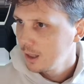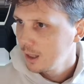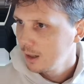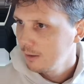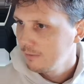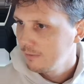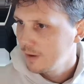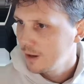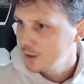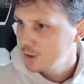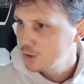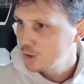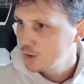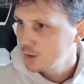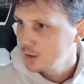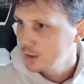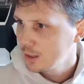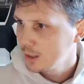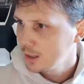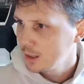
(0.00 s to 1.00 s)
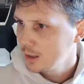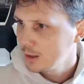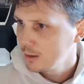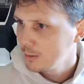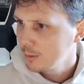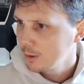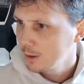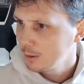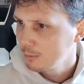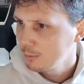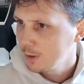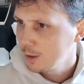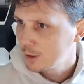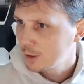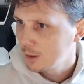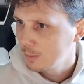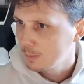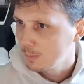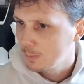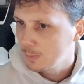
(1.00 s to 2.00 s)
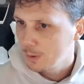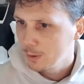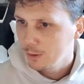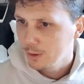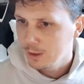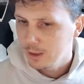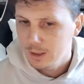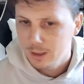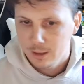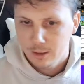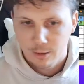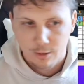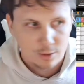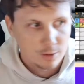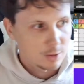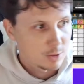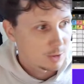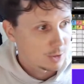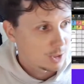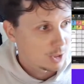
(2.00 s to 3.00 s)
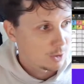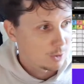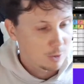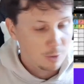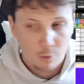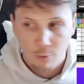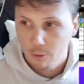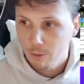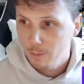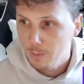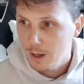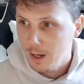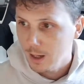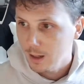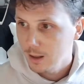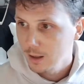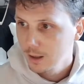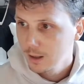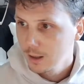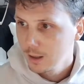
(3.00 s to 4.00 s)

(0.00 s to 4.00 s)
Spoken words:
eventually, we're going to reach on Purdy here to secure a quarterback.